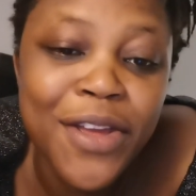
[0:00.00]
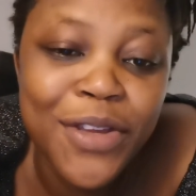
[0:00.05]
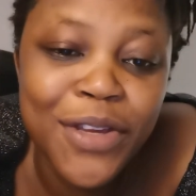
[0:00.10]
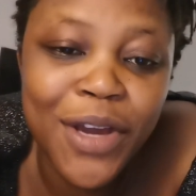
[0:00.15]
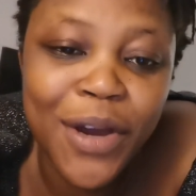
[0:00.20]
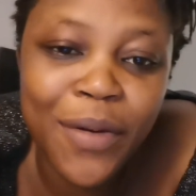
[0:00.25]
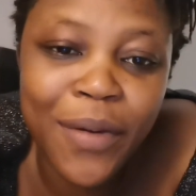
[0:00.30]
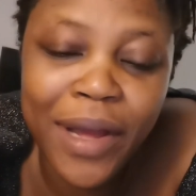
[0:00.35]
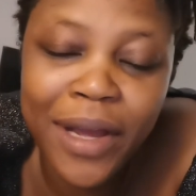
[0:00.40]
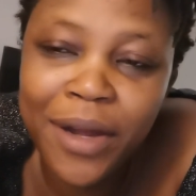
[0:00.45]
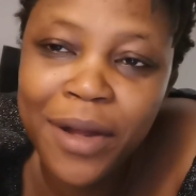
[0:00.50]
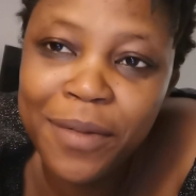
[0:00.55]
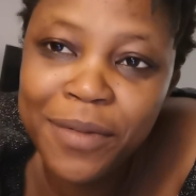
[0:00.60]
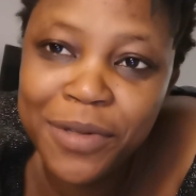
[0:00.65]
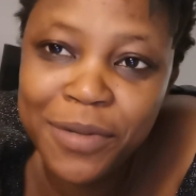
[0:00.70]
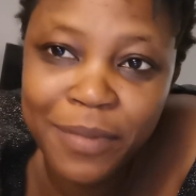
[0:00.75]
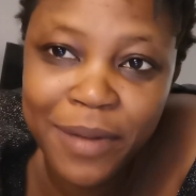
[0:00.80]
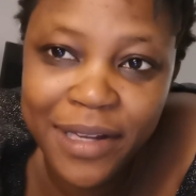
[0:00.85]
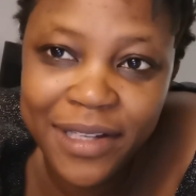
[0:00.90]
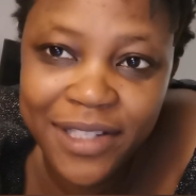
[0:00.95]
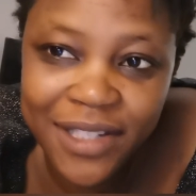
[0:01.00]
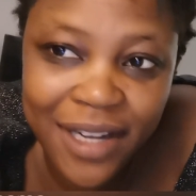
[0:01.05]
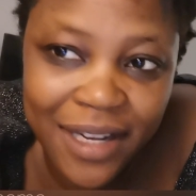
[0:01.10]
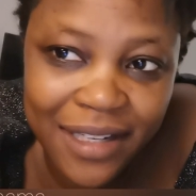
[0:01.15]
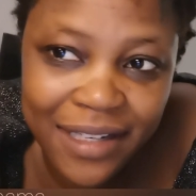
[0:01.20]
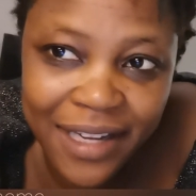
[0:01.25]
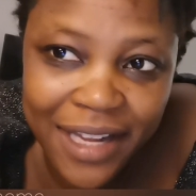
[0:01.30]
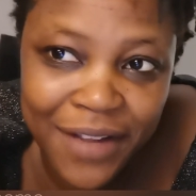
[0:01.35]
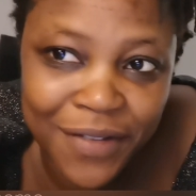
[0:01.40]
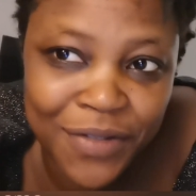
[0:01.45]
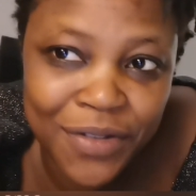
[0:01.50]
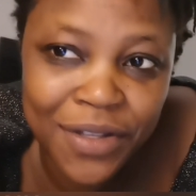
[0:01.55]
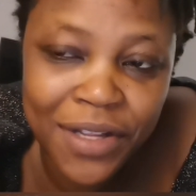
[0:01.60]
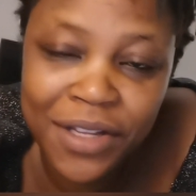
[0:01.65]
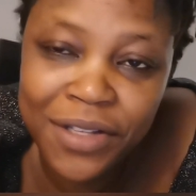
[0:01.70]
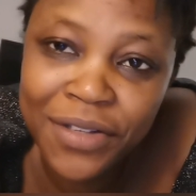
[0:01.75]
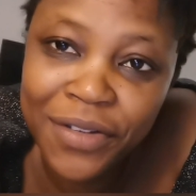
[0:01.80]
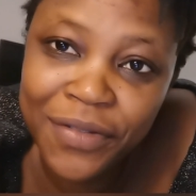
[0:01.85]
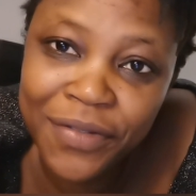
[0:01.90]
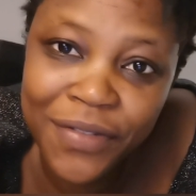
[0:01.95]
You're welcome to my channel. If today
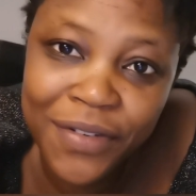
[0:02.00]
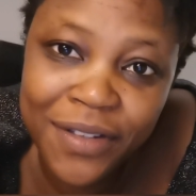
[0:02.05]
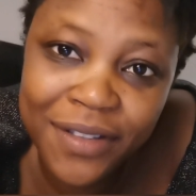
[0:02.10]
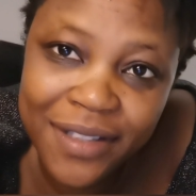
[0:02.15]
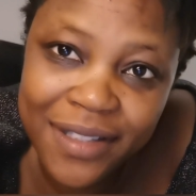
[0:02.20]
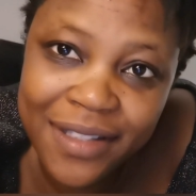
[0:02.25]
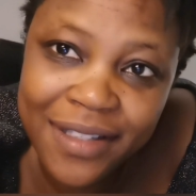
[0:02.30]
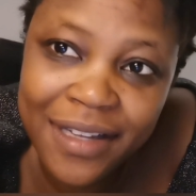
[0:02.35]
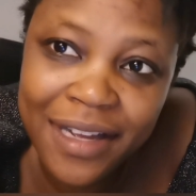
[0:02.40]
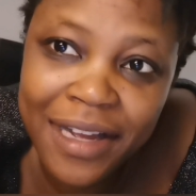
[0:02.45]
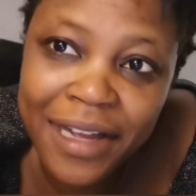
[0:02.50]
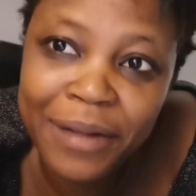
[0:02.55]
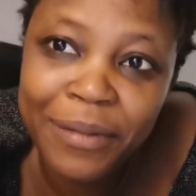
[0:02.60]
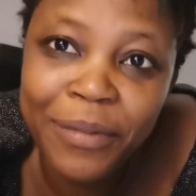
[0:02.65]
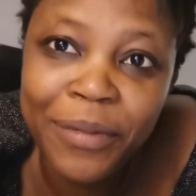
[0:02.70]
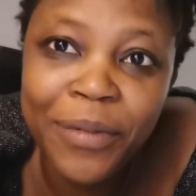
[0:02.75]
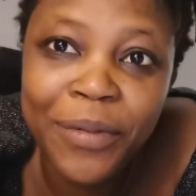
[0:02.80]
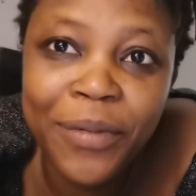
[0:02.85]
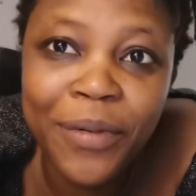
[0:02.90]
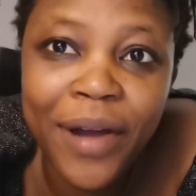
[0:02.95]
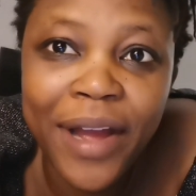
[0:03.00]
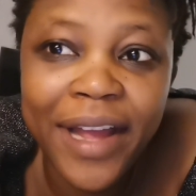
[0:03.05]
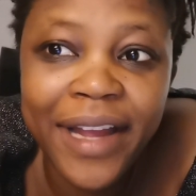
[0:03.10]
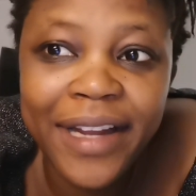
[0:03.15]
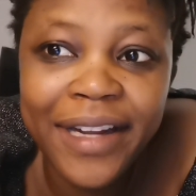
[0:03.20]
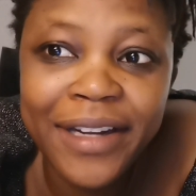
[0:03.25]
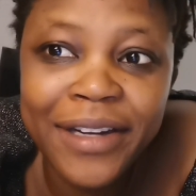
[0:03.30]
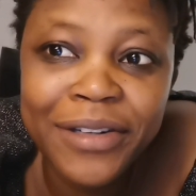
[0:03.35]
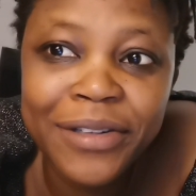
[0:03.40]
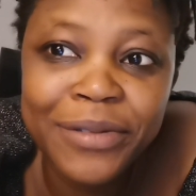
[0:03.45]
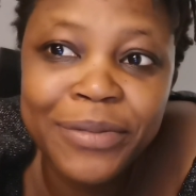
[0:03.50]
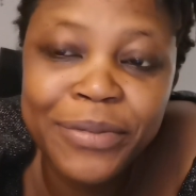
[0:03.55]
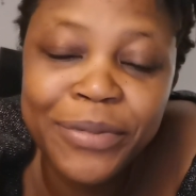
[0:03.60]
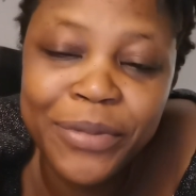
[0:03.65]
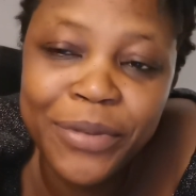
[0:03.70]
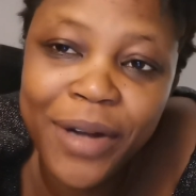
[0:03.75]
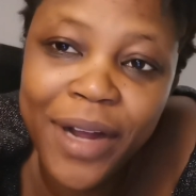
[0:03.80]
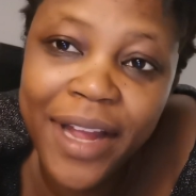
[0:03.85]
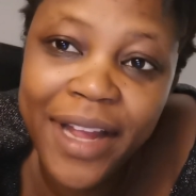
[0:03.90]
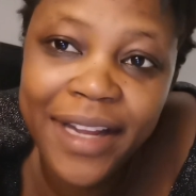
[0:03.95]
is your first time, welcome,
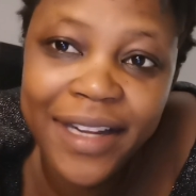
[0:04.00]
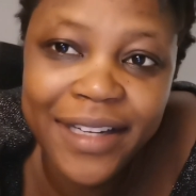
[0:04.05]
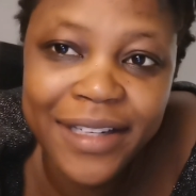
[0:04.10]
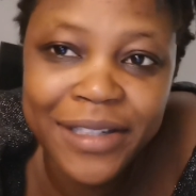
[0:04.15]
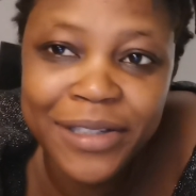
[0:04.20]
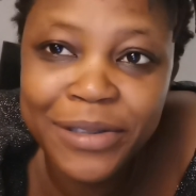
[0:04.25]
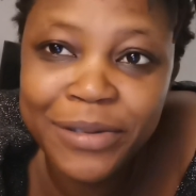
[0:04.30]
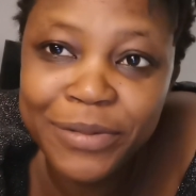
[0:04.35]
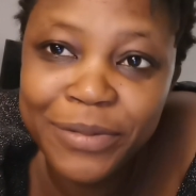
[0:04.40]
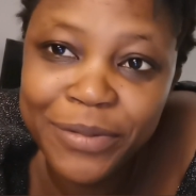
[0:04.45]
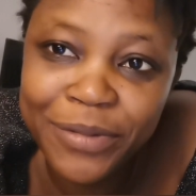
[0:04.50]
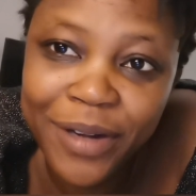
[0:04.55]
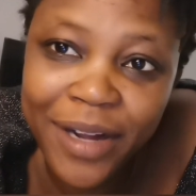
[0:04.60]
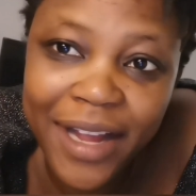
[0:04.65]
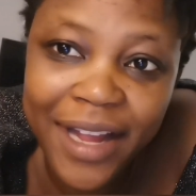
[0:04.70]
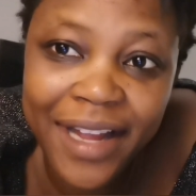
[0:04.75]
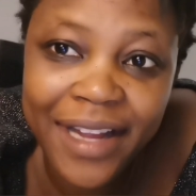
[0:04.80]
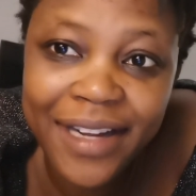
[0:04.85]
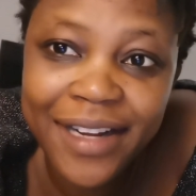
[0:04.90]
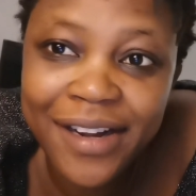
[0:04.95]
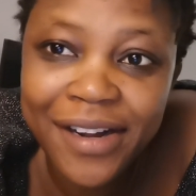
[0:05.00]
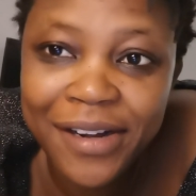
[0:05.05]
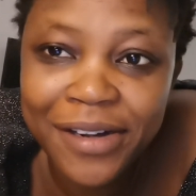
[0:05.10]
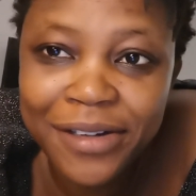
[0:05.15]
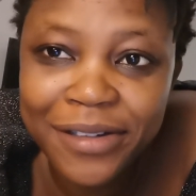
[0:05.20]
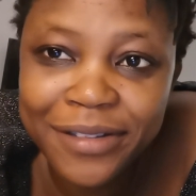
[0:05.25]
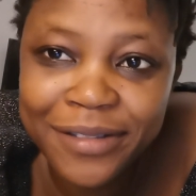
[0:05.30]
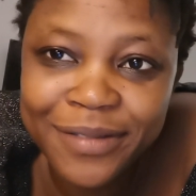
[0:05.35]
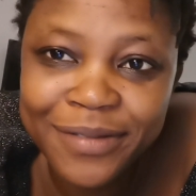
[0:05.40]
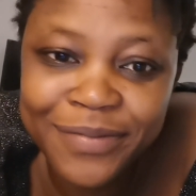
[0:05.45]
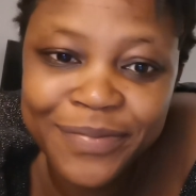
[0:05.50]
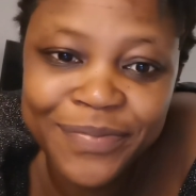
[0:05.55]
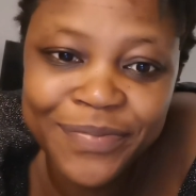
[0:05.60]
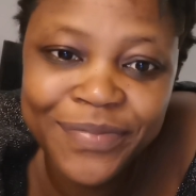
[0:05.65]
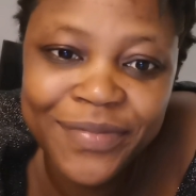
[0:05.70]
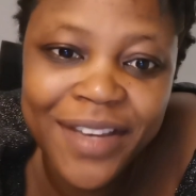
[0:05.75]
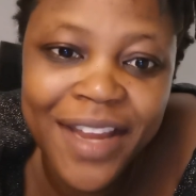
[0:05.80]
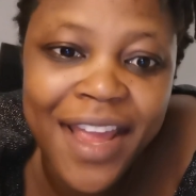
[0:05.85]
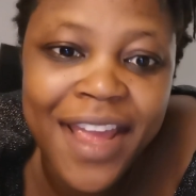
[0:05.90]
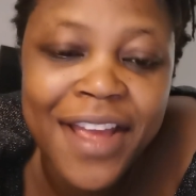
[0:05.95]
welcome,
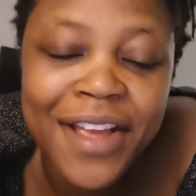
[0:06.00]
welcome.